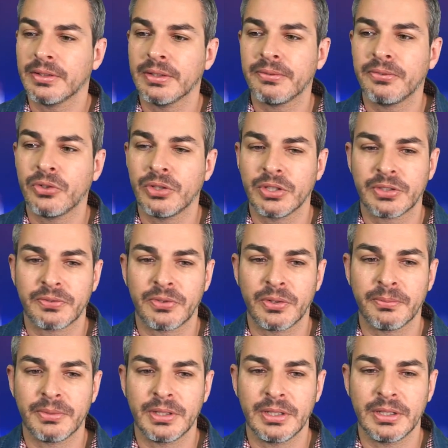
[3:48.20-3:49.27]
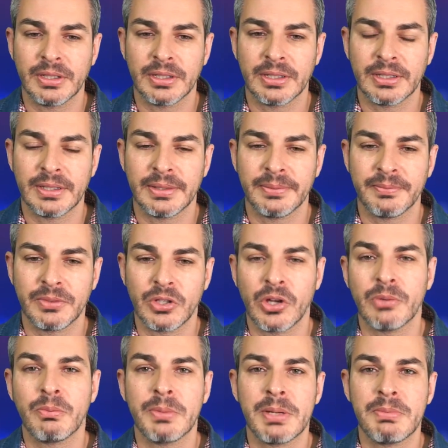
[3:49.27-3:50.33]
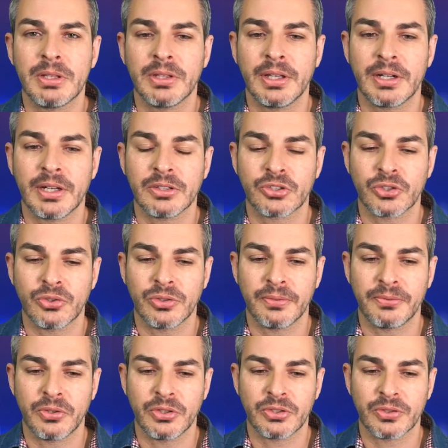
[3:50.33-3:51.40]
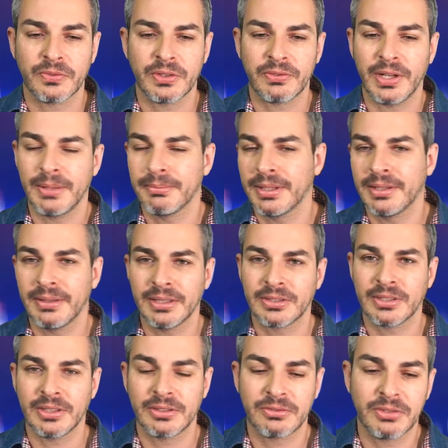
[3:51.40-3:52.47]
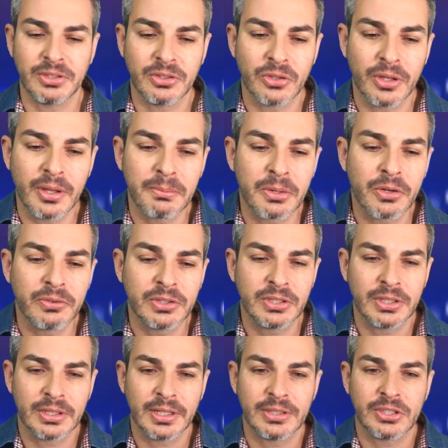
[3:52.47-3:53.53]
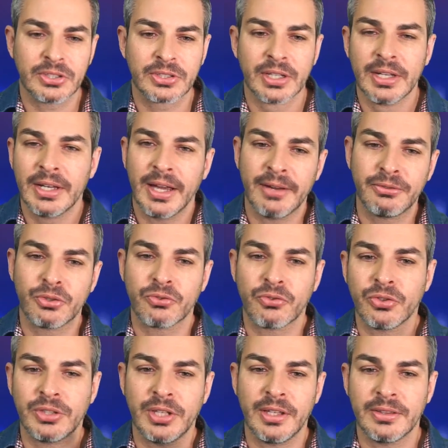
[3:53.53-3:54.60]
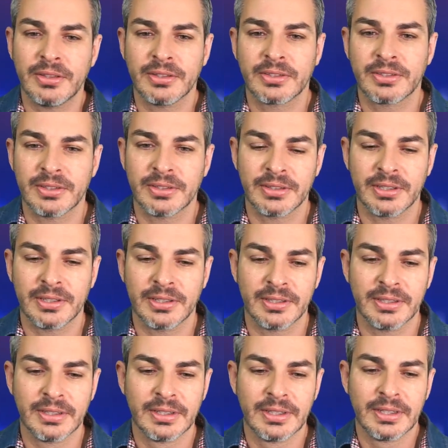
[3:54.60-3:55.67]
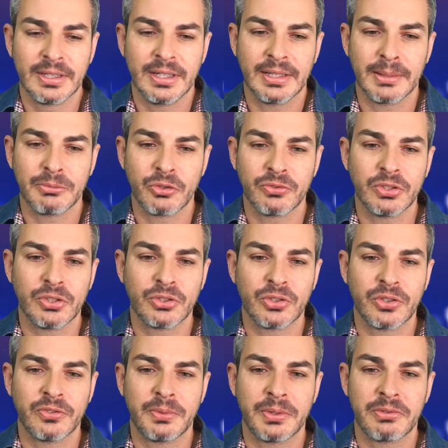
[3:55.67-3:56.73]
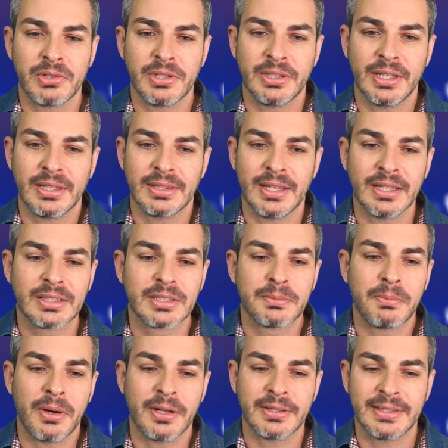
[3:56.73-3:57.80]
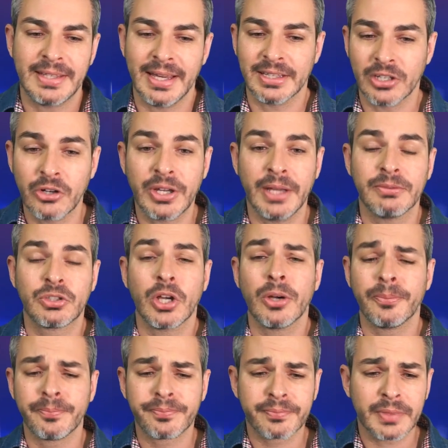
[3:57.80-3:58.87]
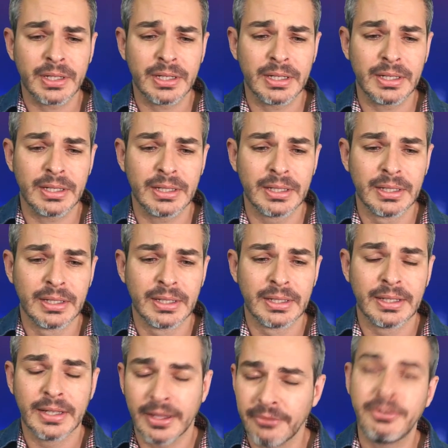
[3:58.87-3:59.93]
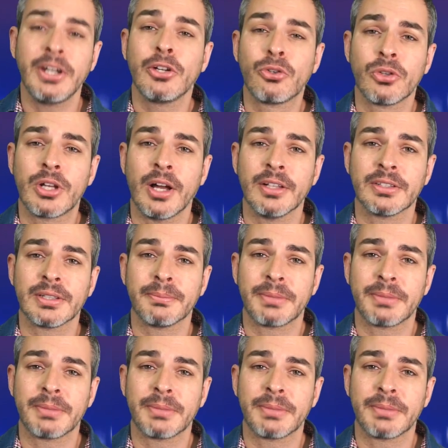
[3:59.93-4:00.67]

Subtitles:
footage from the maybe later I'll show you the footage of the rain, but it's really not that big of a deal. I just have to rotate this, and I'm not really sure if we're really at that spot yet. Okay, so very cool concept.